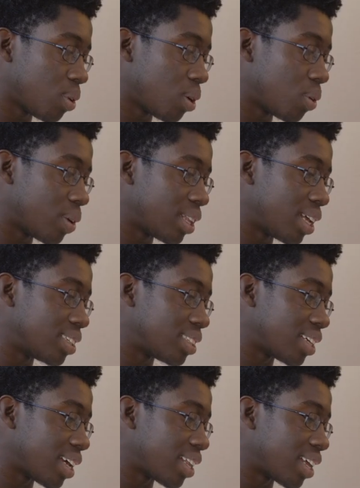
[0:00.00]
quo and then
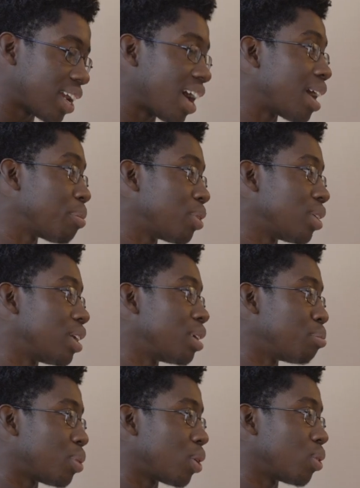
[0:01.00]
say that I'm going to
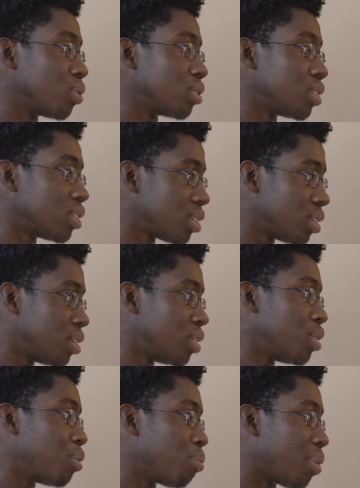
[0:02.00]
impose
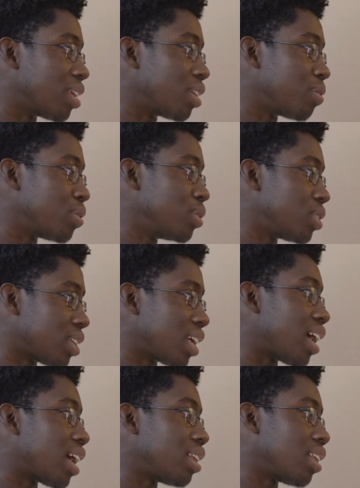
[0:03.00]
my, the future that
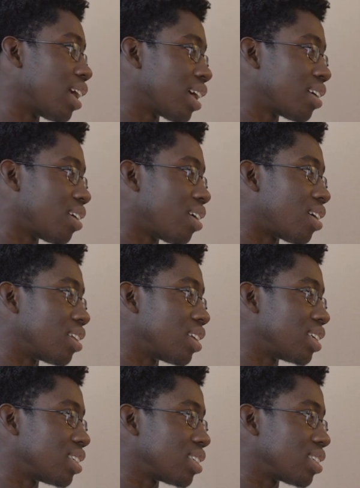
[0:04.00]
I'd like on
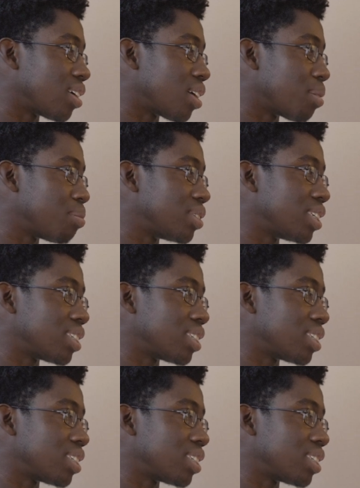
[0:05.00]
this um,